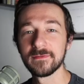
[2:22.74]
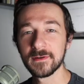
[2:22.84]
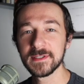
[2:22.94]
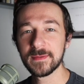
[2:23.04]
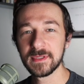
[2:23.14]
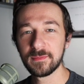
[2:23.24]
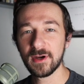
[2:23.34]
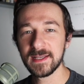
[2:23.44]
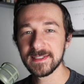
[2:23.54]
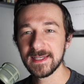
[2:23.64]
first step in the
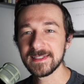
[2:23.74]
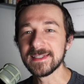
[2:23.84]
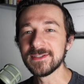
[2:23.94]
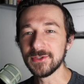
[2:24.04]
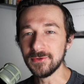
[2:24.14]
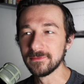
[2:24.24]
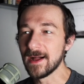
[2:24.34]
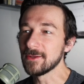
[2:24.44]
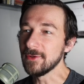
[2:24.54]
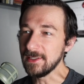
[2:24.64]
process is to
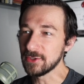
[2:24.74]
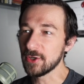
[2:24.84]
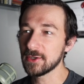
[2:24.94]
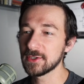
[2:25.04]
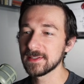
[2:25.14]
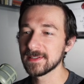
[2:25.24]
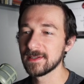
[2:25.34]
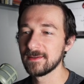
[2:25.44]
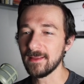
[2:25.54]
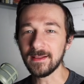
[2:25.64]
follow the instructions.
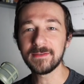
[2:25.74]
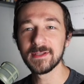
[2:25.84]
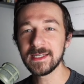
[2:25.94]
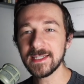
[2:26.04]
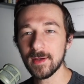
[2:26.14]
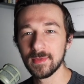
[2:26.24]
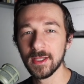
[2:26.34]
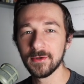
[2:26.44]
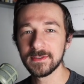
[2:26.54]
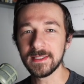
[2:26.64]
I'll leave a link down
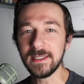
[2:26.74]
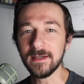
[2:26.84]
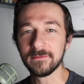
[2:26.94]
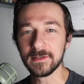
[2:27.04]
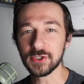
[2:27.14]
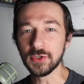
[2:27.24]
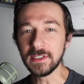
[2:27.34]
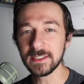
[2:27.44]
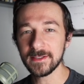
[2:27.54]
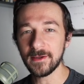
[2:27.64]
below to the official
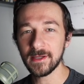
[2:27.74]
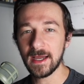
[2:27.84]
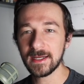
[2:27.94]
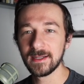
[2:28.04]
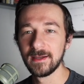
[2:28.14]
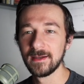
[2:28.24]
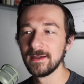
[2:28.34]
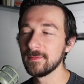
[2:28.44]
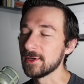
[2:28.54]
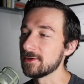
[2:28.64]
install guide,
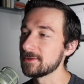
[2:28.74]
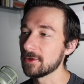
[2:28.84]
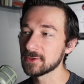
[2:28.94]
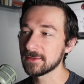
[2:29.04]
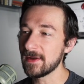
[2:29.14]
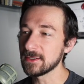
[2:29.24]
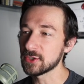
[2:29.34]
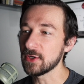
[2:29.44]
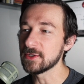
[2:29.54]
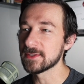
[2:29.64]
but don't just follow
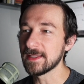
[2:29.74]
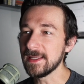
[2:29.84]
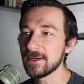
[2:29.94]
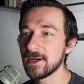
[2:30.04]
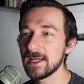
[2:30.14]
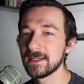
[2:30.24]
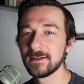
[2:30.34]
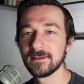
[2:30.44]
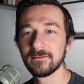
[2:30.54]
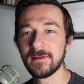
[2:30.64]
strangers on the internet,
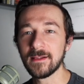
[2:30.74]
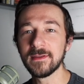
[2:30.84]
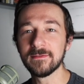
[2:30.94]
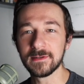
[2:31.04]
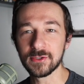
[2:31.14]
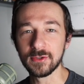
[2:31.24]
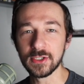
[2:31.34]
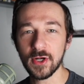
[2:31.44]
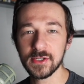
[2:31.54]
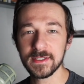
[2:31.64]
follow the official
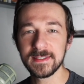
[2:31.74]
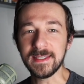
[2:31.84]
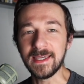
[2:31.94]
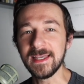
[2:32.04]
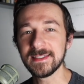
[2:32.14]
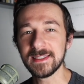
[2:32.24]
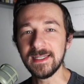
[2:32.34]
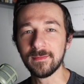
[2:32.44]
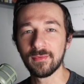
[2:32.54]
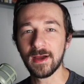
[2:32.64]
instructions in case
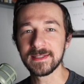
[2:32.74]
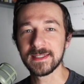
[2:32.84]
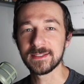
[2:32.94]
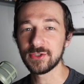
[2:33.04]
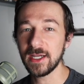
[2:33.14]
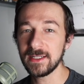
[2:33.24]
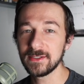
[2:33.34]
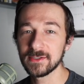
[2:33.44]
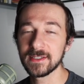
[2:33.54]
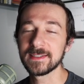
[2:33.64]
the process
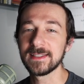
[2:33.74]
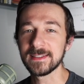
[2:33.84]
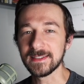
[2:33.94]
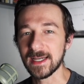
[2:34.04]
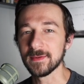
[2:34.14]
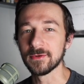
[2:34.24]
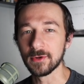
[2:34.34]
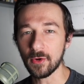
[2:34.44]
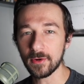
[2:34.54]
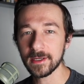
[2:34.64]
changed since the time of the
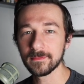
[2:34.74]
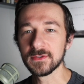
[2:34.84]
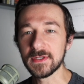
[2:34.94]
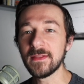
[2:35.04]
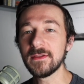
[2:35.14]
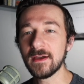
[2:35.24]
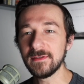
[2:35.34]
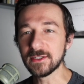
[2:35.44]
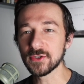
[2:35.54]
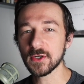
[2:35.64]
recording. So now that you have
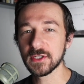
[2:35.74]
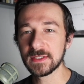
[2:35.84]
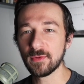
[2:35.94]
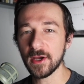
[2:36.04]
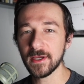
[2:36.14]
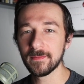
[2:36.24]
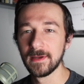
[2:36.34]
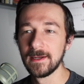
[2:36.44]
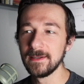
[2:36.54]
the instructions brought up,